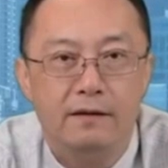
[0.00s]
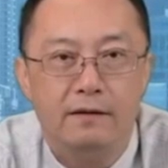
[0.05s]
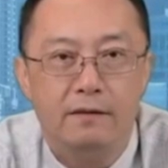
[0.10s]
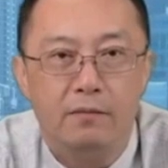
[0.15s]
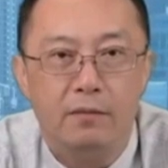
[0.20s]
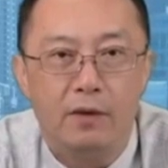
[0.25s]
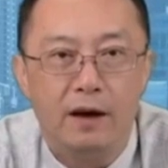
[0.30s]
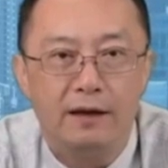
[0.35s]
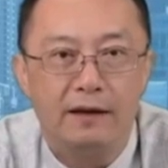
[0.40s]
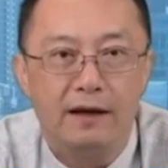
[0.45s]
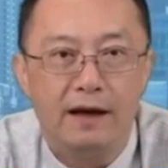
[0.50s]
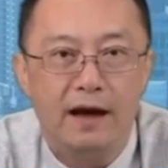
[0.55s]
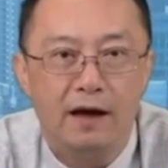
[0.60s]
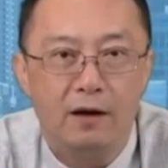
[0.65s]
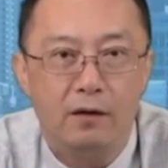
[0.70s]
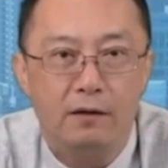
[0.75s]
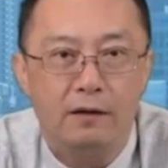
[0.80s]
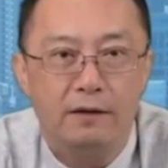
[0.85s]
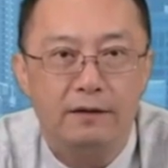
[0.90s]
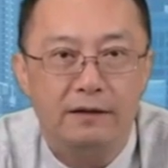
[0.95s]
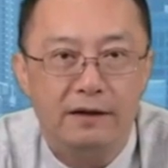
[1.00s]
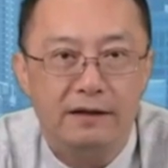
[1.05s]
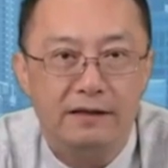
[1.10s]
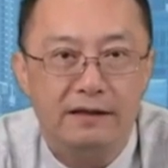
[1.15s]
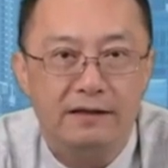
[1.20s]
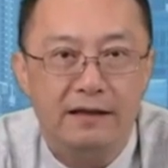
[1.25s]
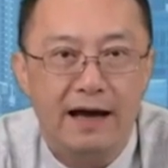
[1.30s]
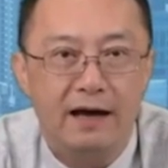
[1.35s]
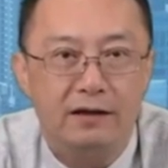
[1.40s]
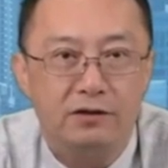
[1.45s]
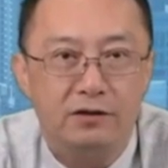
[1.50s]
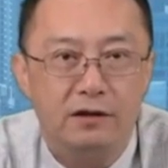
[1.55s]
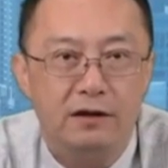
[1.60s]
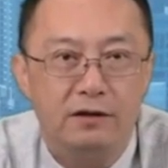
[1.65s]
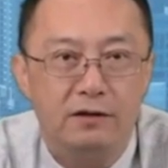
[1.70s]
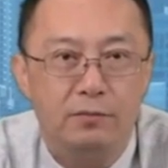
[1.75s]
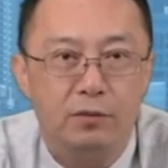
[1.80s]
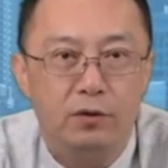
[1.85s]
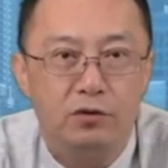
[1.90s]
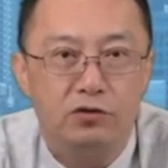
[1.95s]
Right now, this is actually
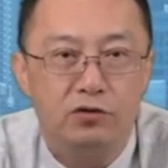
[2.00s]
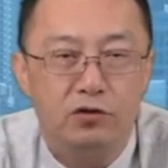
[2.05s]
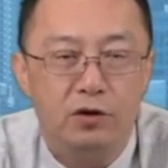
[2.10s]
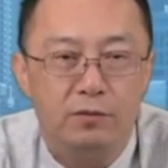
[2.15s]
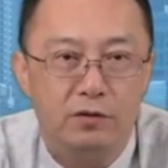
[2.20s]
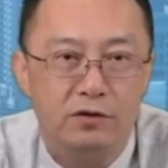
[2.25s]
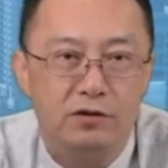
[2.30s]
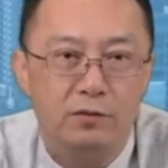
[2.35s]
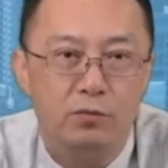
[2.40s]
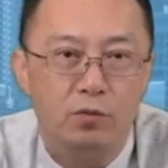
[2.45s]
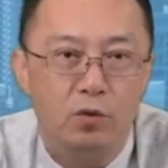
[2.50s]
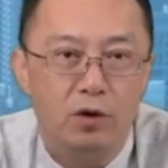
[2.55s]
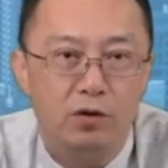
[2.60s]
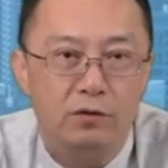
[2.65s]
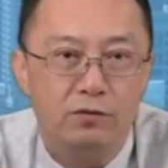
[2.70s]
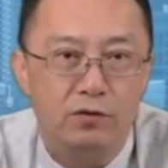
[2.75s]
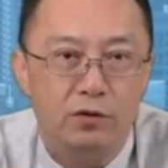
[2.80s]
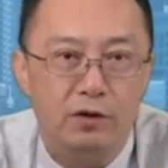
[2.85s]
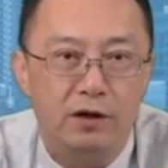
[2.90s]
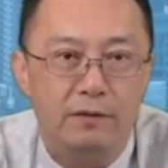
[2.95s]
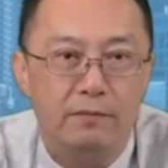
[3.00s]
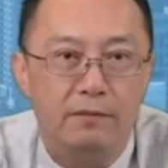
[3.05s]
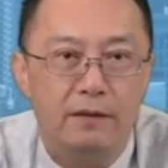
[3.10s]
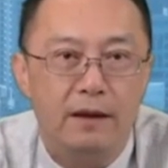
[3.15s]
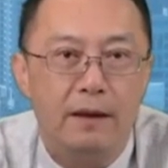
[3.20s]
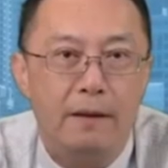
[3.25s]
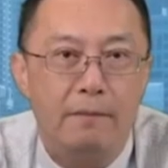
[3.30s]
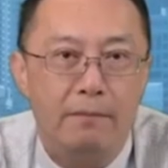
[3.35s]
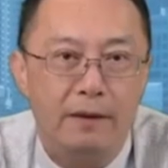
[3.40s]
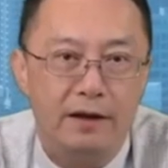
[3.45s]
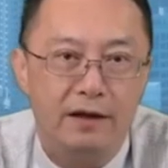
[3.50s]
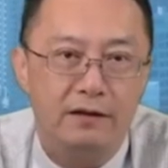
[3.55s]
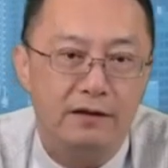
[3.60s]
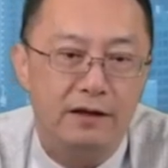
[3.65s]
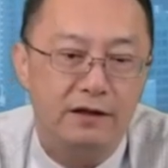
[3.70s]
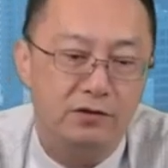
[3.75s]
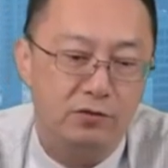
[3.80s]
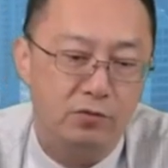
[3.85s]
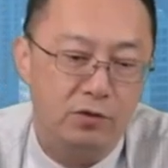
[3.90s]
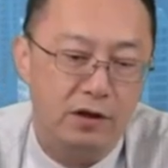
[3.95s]
the most troublesome wall for him, because
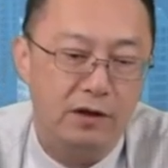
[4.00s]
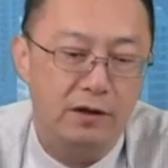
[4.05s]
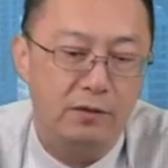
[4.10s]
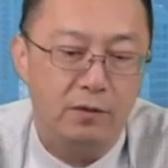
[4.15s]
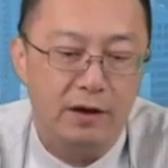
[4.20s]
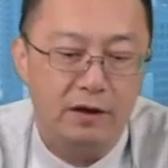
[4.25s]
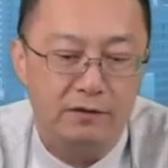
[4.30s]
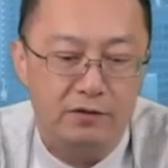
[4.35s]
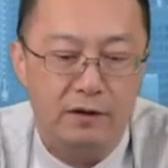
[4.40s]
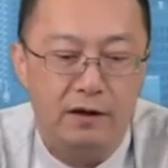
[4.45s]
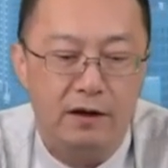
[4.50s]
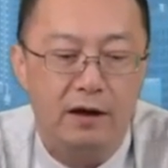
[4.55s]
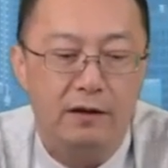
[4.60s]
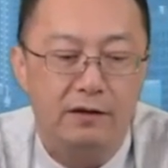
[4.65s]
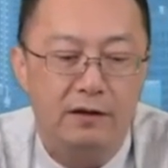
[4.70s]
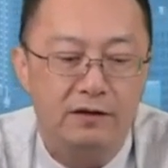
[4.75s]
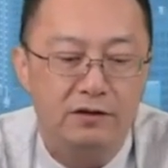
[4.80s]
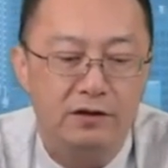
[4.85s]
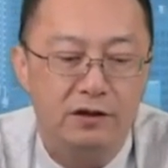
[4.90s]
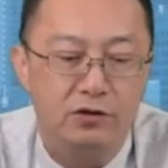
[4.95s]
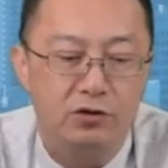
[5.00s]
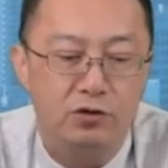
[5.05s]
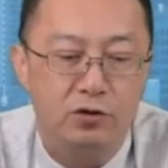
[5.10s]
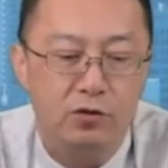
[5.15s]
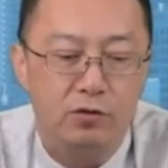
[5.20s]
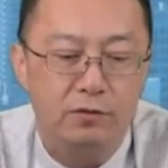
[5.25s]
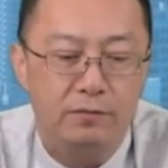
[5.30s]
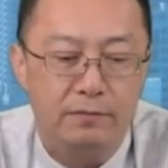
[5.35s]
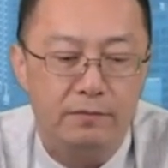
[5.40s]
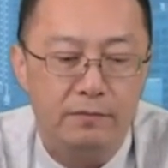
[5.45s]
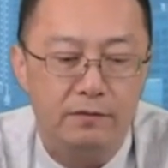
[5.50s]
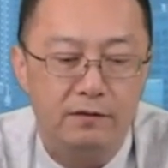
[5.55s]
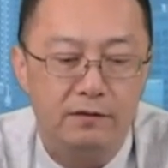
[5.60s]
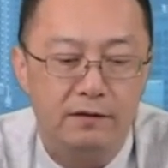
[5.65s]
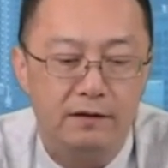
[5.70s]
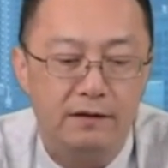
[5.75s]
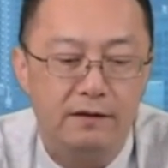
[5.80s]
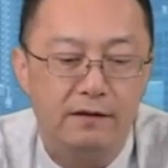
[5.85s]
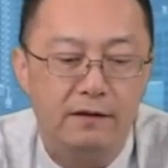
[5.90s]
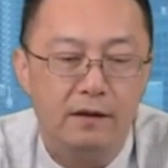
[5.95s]
he's really wavering on this issue.
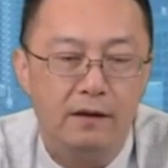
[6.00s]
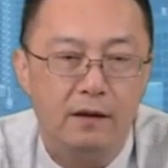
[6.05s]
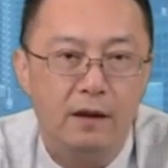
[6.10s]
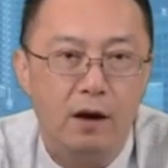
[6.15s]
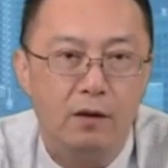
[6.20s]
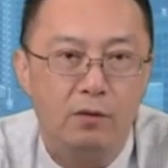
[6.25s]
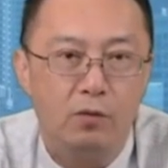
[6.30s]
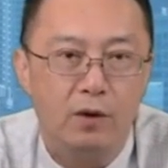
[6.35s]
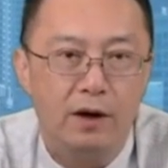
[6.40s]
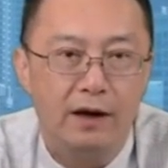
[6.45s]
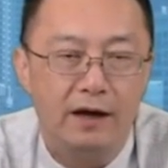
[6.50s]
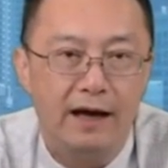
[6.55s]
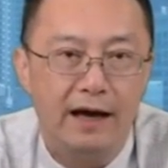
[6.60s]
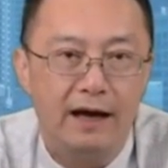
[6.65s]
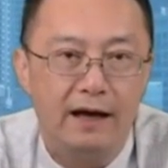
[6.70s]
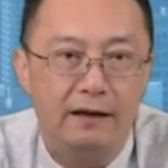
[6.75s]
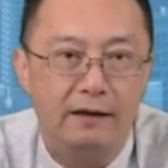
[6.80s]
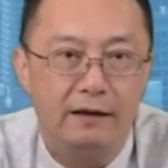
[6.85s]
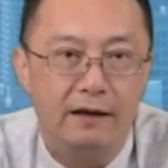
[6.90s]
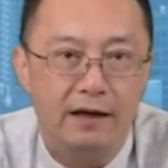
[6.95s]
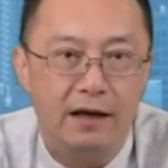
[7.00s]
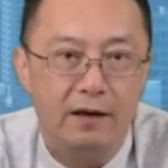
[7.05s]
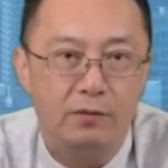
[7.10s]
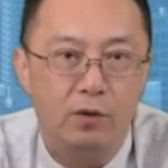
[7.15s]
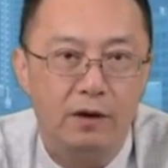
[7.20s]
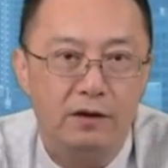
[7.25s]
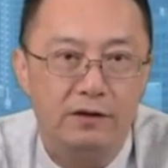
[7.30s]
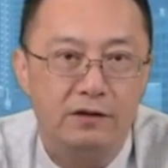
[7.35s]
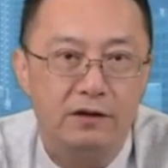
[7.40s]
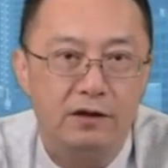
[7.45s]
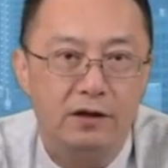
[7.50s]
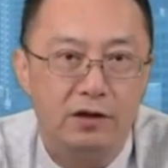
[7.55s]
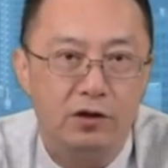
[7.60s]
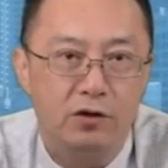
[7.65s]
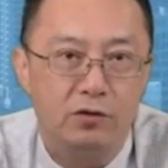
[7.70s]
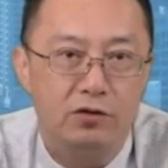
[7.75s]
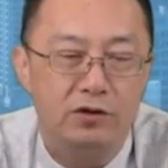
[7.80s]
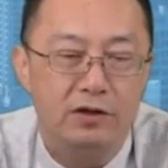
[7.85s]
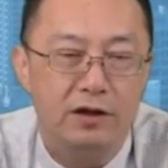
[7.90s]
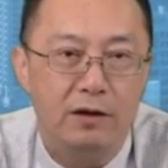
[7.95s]
On one hand, he wants to
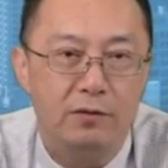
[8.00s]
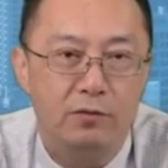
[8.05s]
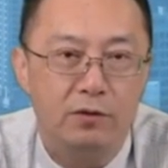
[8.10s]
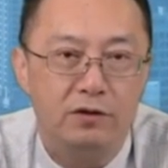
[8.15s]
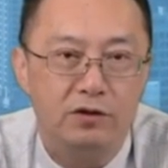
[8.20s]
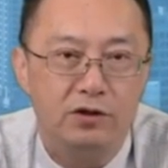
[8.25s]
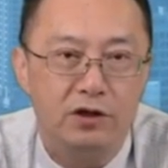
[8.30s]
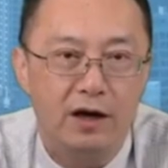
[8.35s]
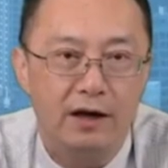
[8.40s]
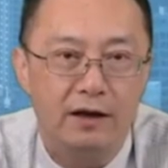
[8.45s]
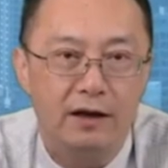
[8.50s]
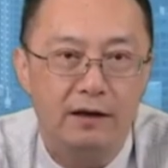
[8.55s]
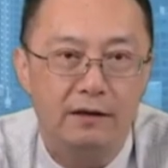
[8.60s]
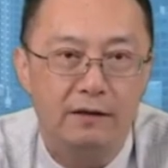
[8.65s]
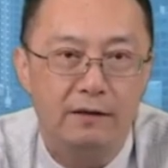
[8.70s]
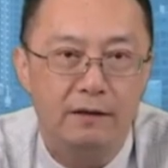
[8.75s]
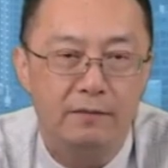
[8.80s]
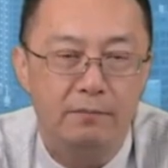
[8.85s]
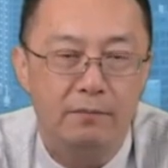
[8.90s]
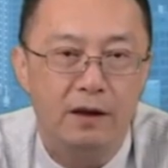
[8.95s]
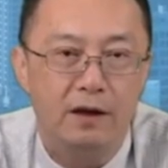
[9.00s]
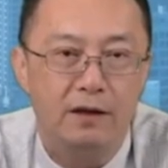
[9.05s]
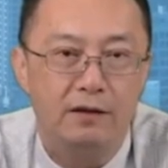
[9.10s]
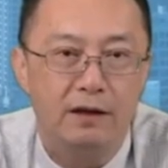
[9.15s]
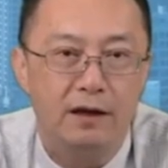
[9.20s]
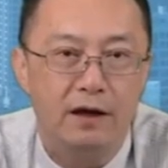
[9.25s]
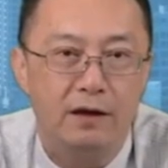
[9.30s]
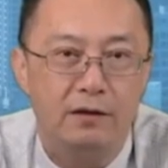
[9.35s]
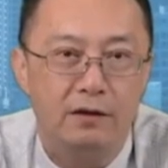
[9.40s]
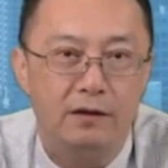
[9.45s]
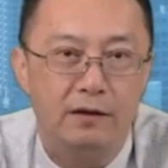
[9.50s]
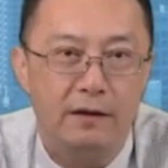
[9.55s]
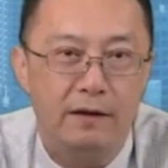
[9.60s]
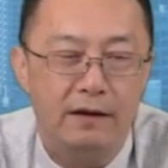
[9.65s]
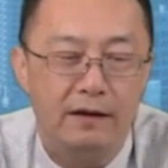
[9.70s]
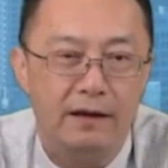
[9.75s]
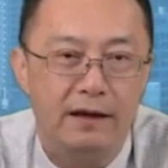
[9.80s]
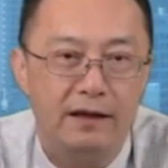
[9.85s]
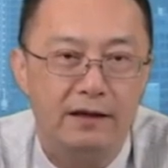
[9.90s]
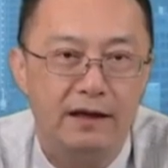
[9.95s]
negotiate with China, but on the other,
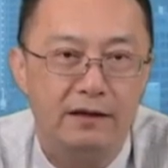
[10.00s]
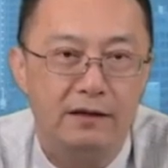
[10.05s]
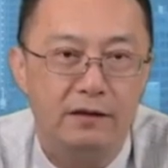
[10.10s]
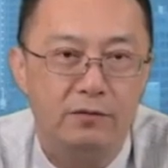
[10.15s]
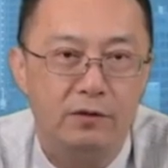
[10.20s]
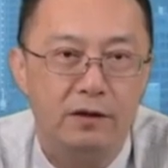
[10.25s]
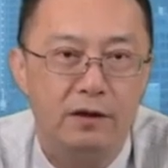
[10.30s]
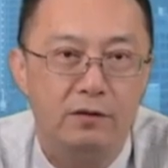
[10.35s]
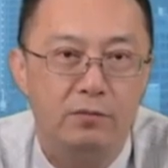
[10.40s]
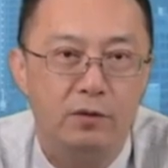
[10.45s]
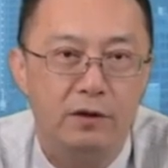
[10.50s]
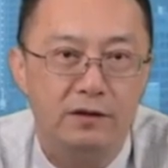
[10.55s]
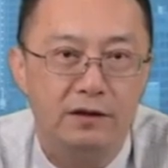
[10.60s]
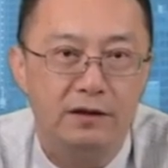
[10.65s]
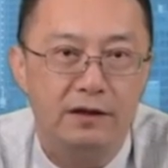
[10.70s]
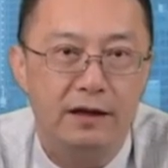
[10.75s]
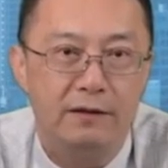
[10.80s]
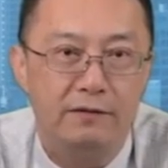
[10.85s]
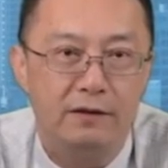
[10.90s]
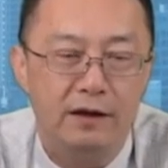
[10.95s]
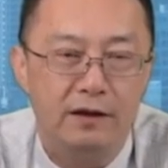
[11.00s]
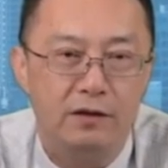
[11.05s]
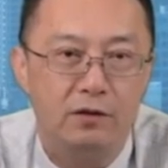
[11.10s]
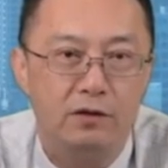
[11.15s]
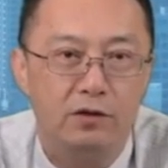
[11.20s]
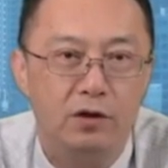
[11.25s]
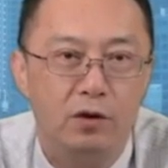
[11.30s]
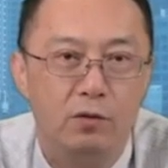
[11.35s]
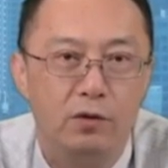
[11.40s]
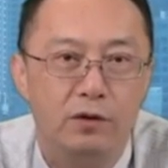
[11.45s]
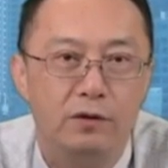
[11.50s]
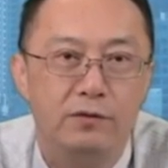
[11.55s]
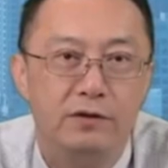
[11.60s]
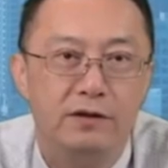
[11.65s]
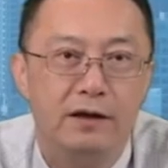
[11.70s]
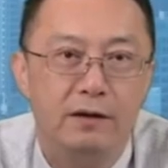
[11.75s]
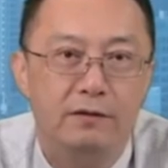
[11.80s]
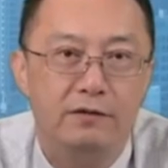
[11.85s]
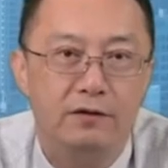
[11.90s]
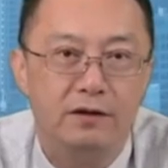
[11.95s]
he doesn't really want to give in or lower
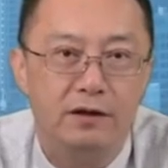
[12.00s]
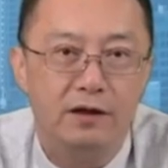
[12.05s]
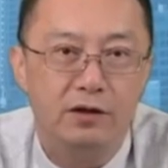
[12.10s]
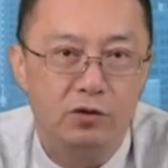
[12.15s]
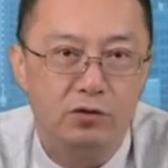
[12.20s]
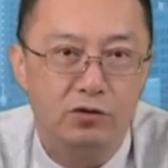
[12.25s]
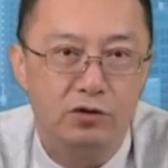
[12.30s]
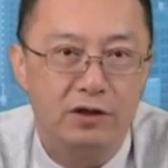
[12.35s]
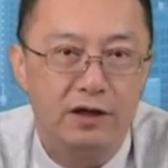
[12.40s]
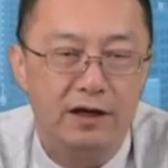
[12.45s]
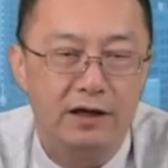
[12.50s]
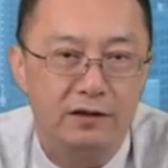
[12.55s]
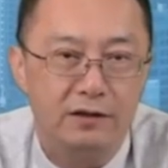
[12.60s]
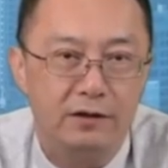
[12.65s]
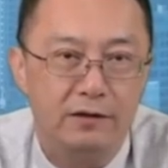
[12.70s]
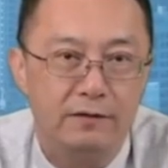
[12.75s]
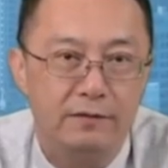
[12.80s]
himself to negotiate.